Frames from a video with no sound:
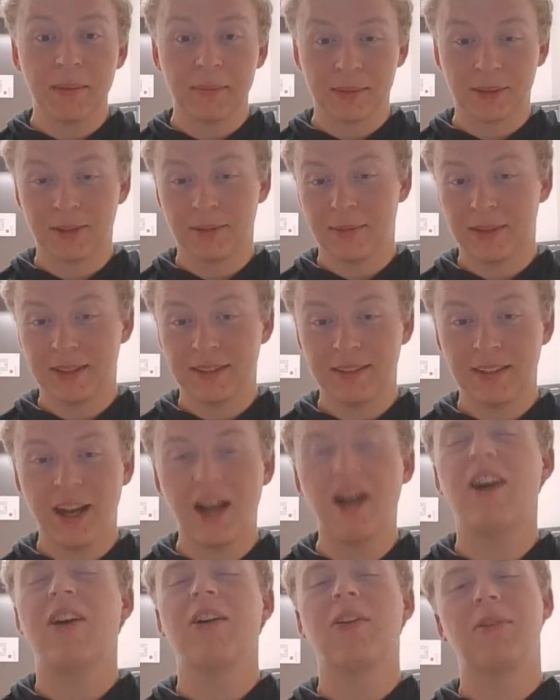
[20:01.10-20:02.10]
time would have been?
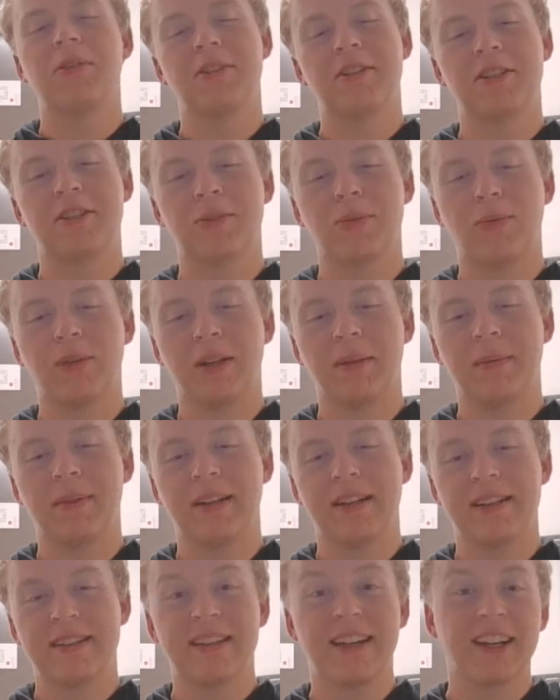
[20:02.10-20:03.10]
Oh, it was just 20
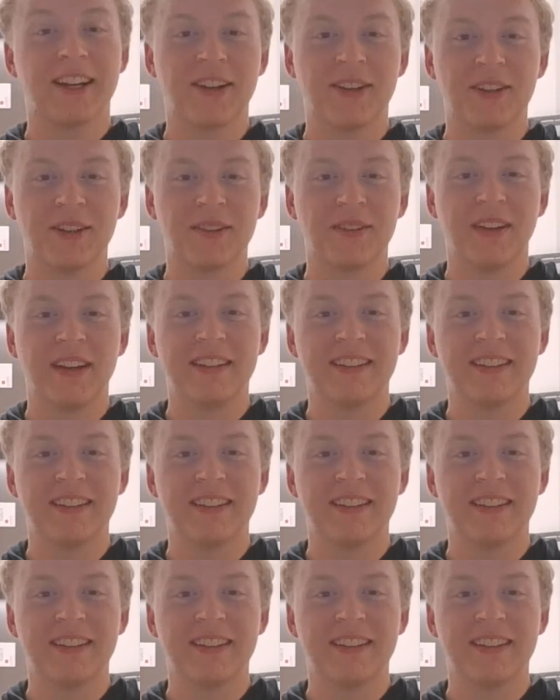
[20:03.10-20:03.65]
minutes. I could have